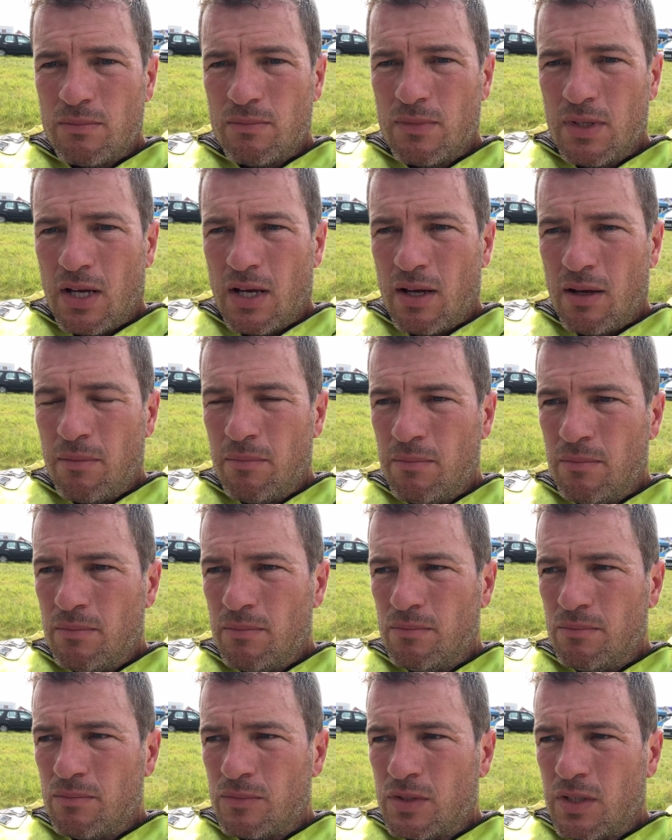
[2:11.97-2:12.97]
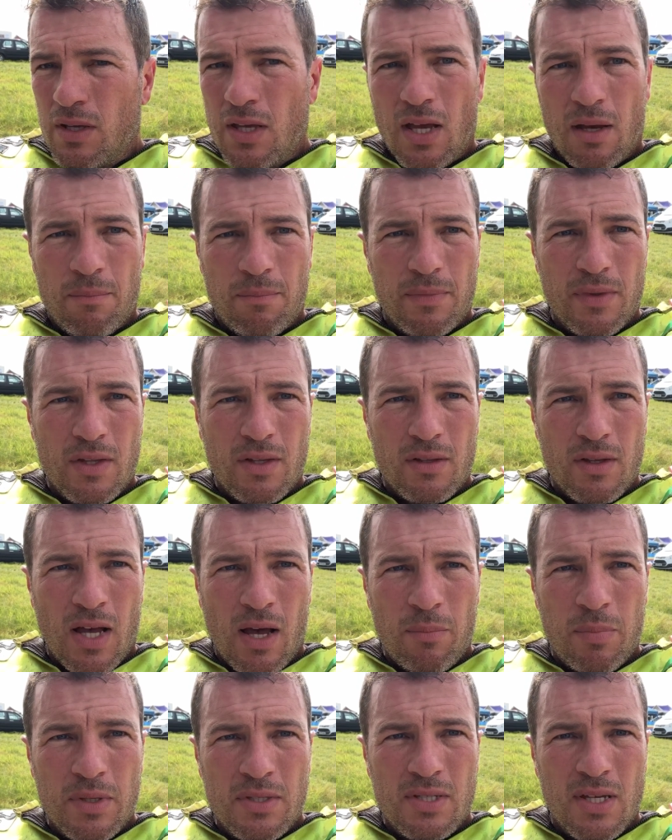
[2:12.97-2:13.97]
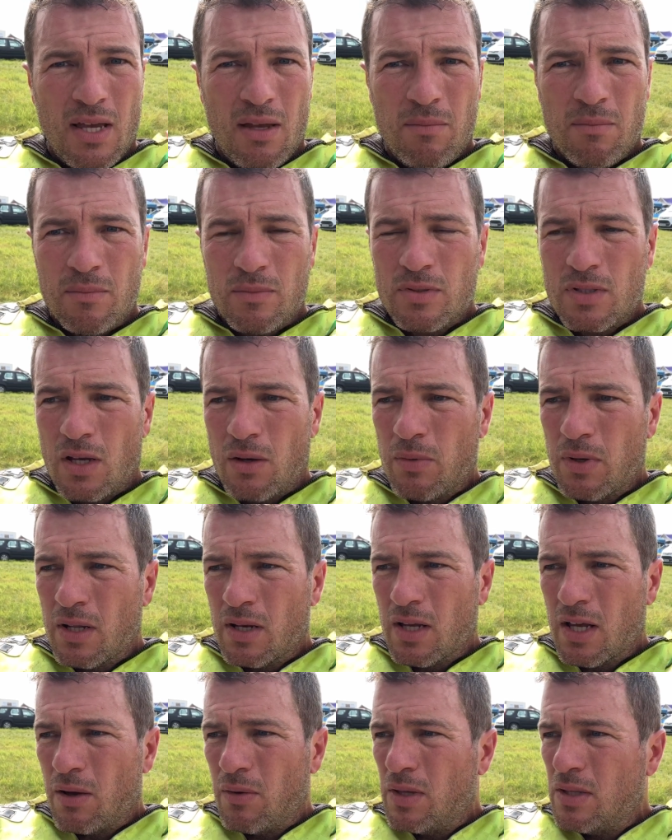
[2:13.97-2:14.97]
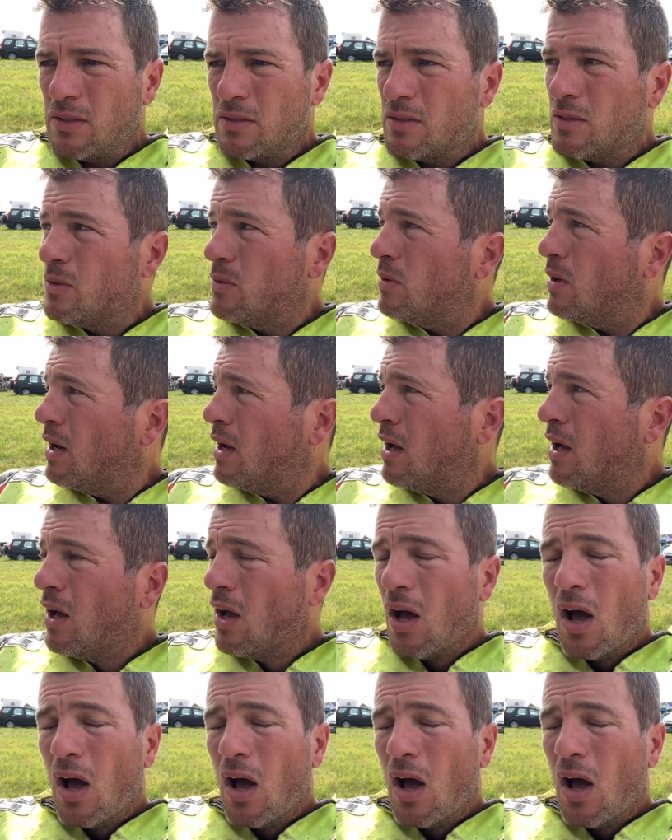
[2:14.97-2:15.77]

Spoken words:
So yeah, happy team, so we're going to go into